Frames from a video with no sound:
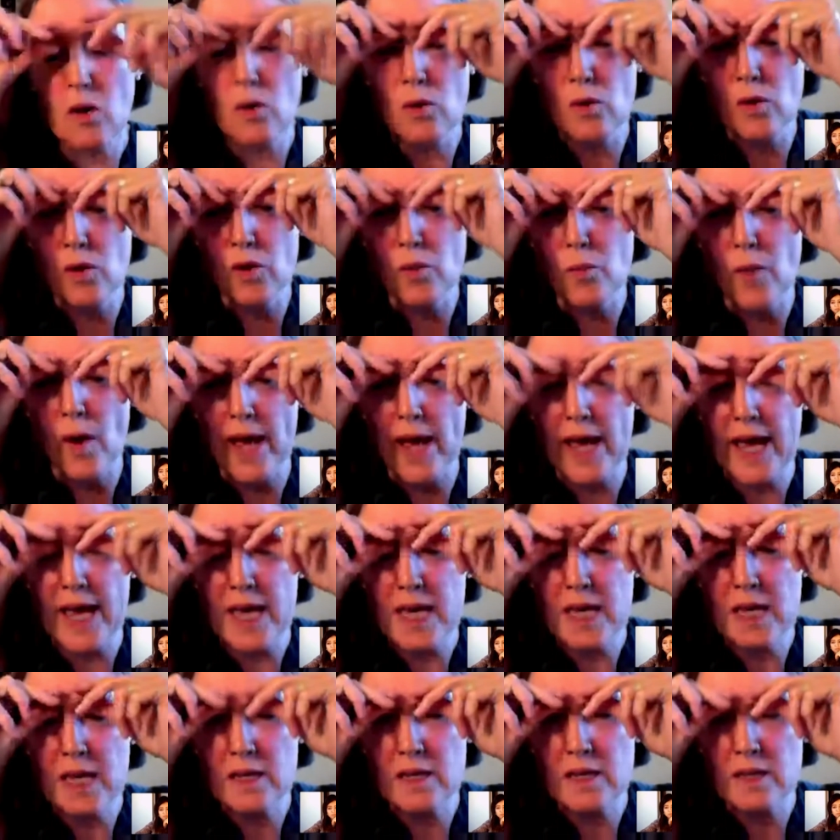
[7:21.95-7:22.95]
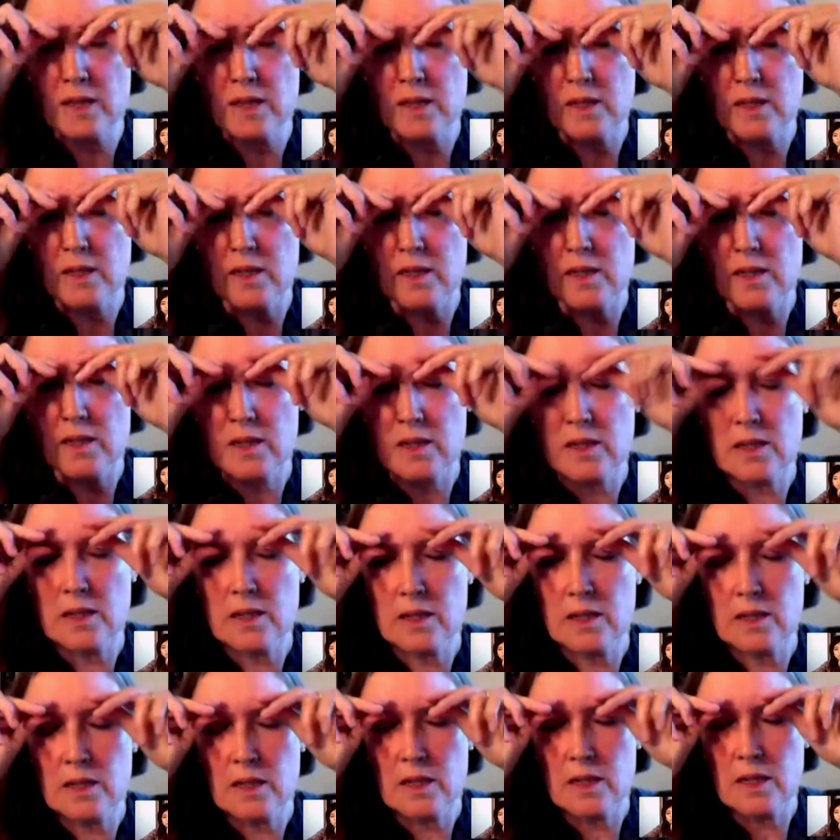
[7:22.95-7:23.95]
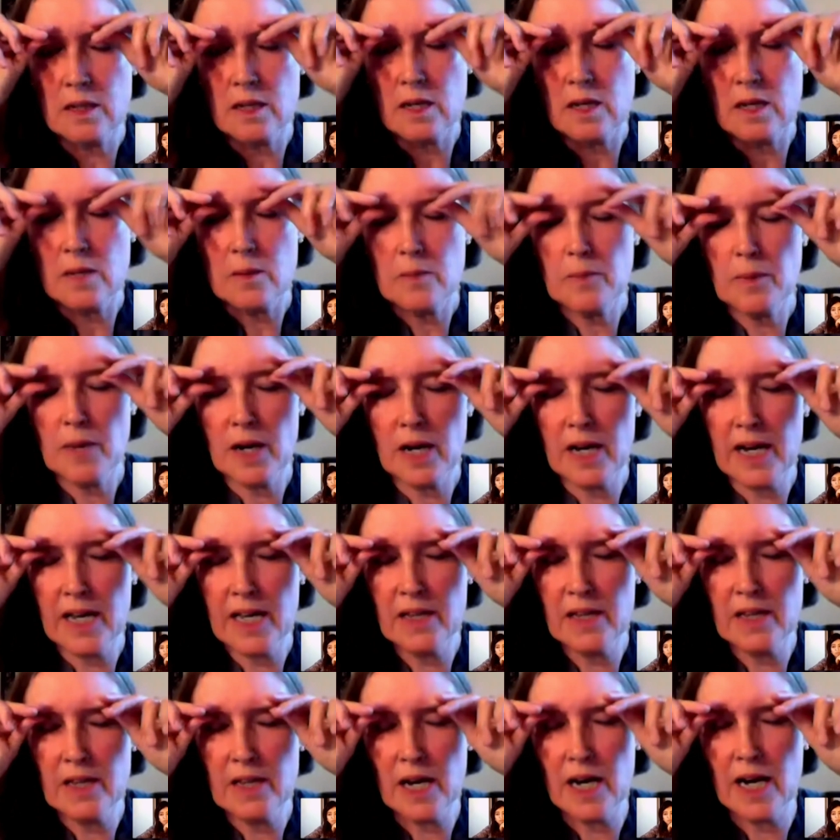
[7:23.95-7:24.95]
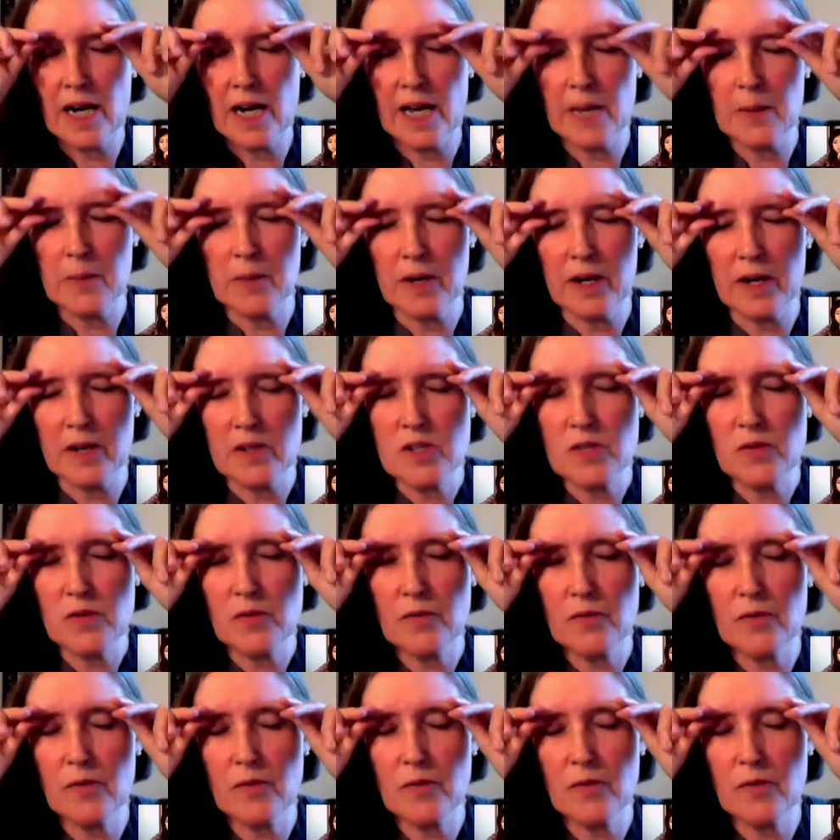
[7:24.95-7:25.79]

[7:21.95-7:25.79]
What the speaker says: all the way behind the eyebrows.